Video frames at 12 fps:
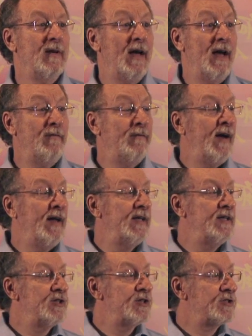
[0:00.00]
and finally
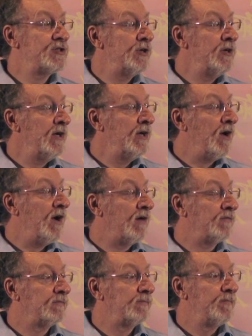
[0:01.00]
just turn it off.
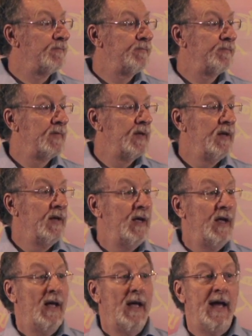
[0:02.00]

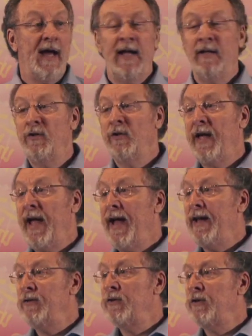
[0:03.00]
And you
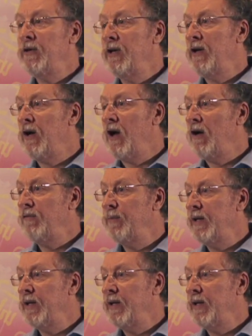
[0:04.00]
can turn it off